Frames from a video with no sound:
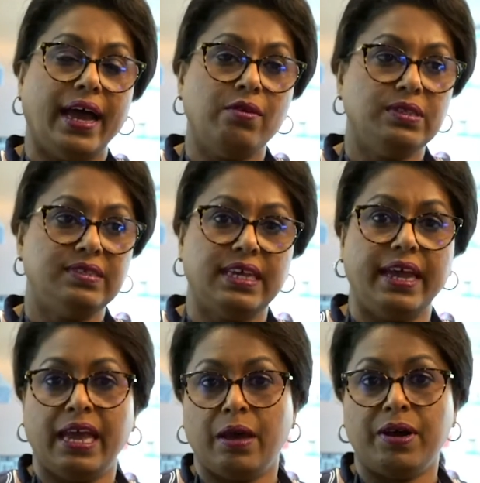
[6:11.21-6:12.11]
I would
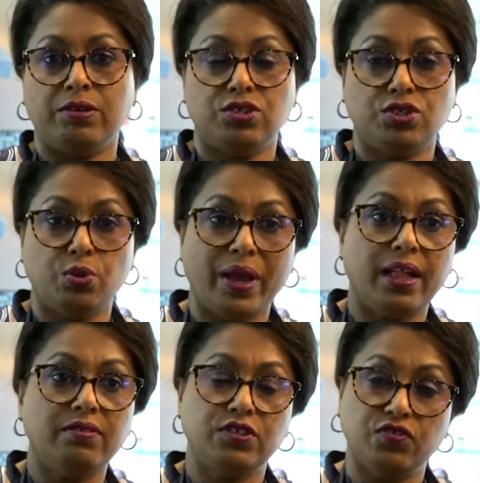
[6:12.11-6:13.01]
say about
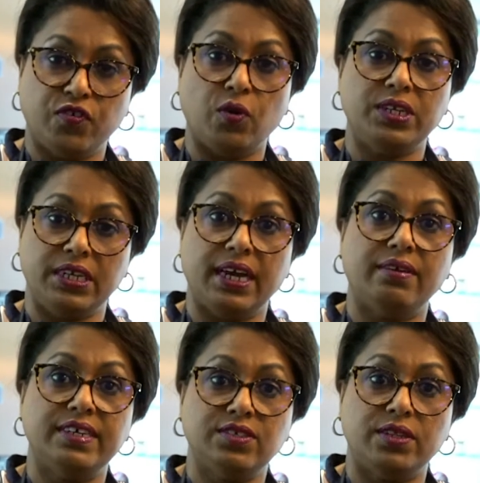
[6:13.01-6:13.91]
12 to 14
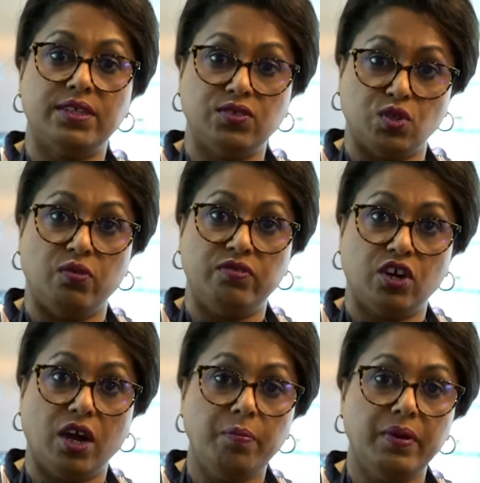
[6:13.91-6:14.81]
hours on the
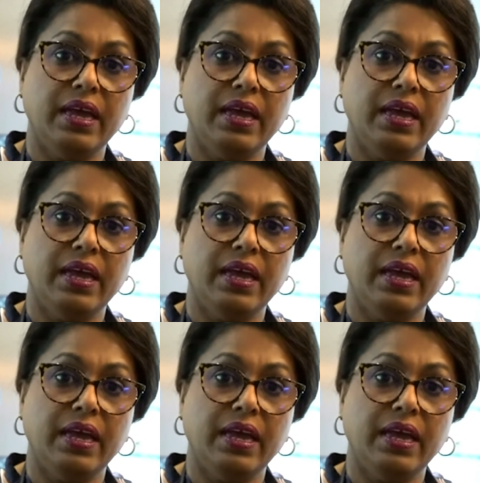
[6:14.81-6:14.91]
stovetop.